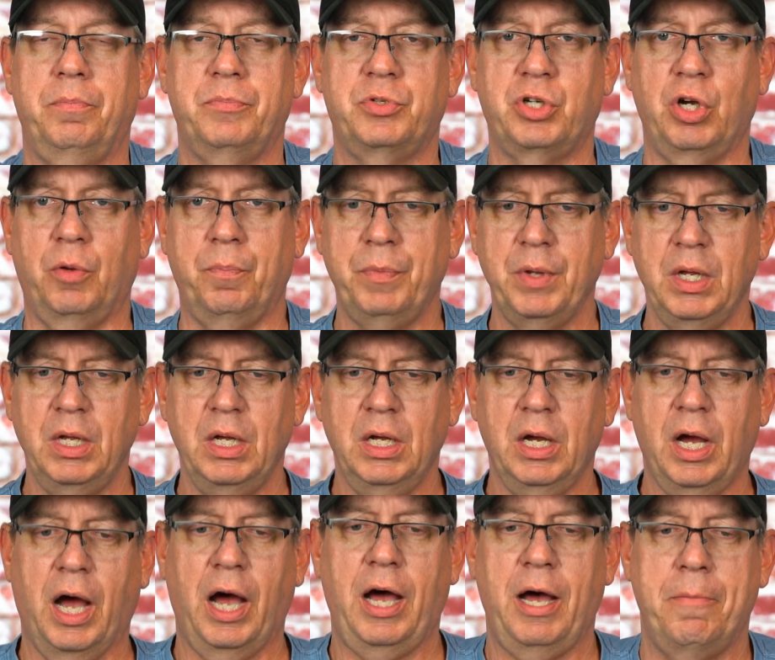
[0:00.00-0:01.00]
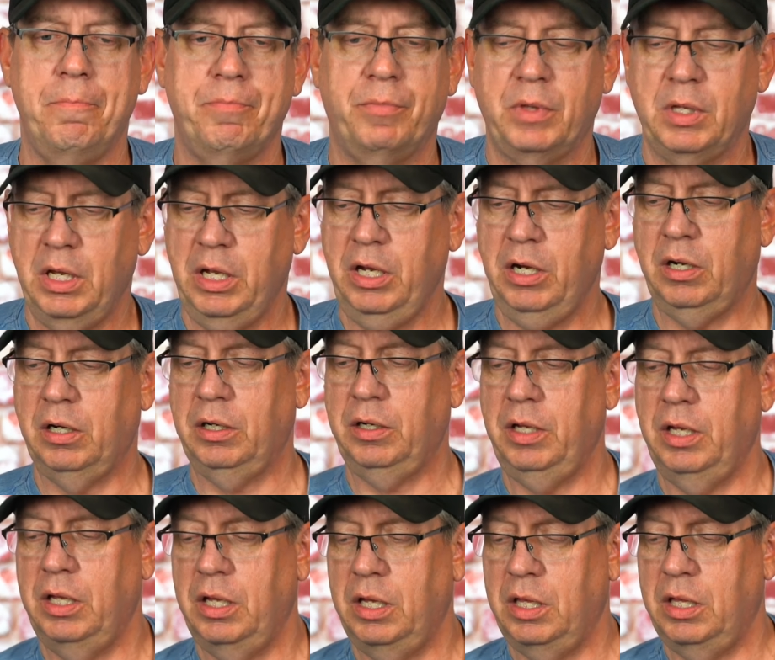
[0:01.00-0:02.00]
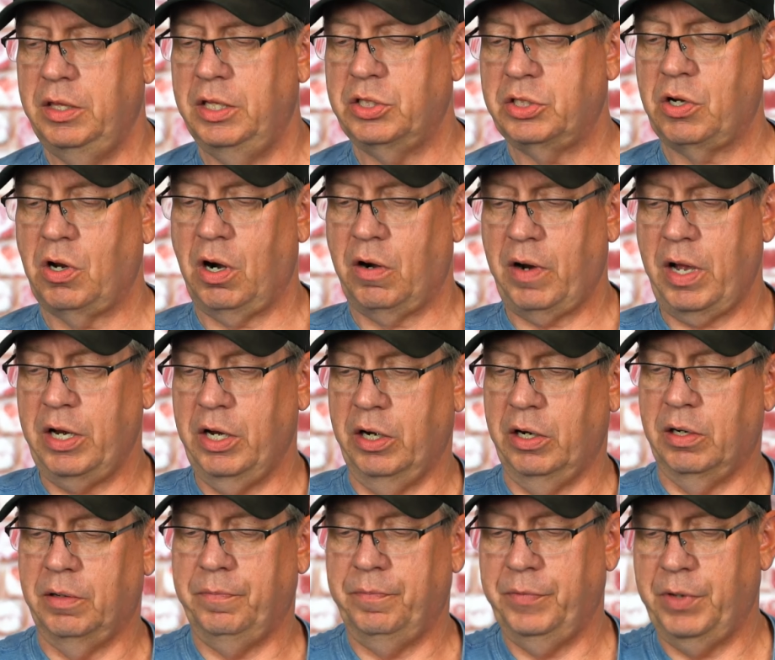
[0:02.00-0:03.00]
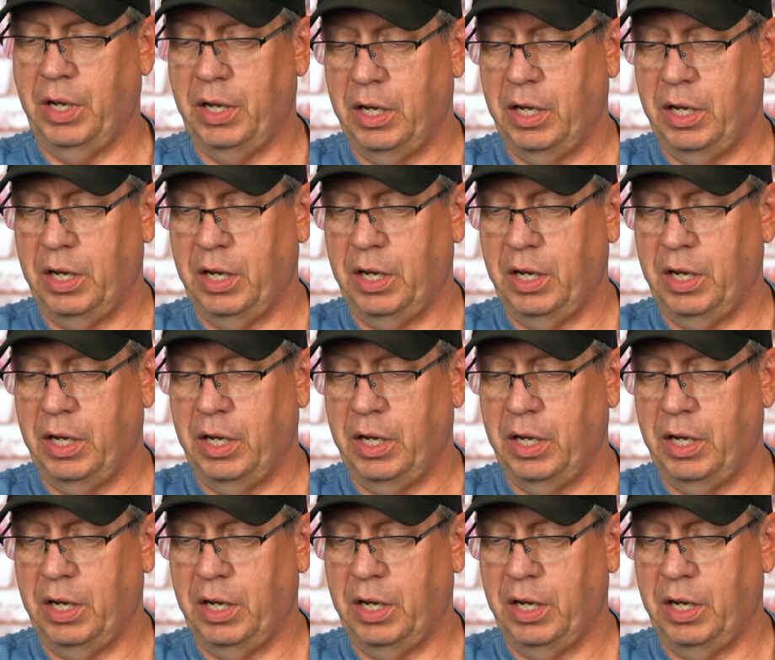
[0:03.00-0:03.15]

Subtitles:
So here, this car right here,